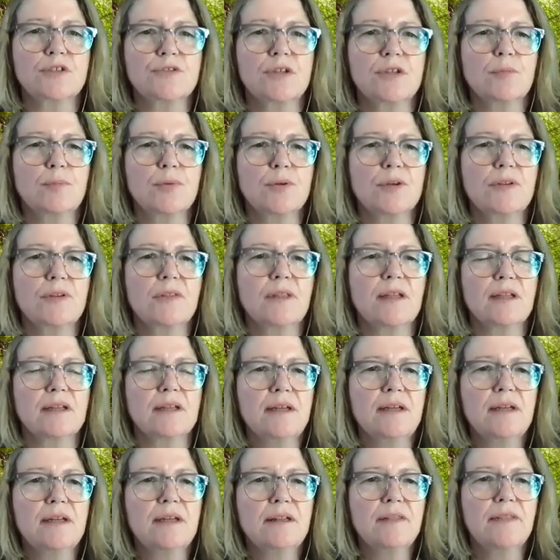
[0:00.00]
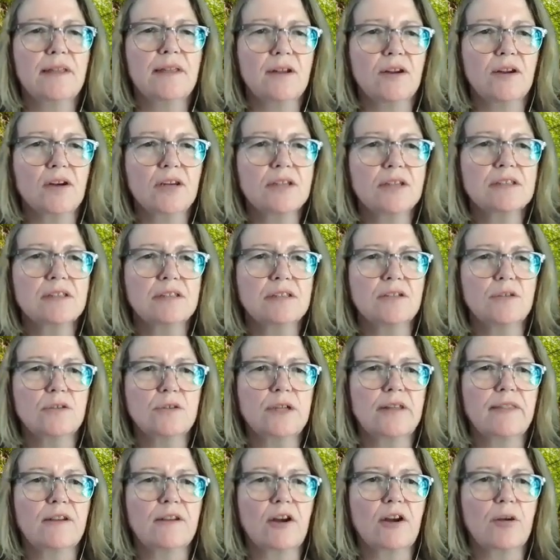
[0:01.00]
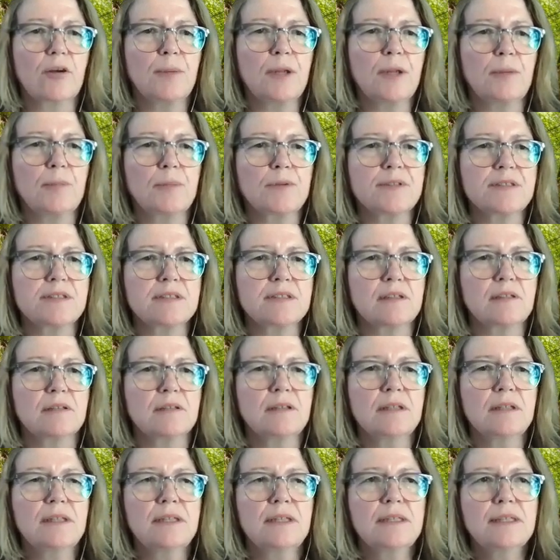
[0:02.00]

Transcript: Greenberg, that they aren't alone, and there are people still,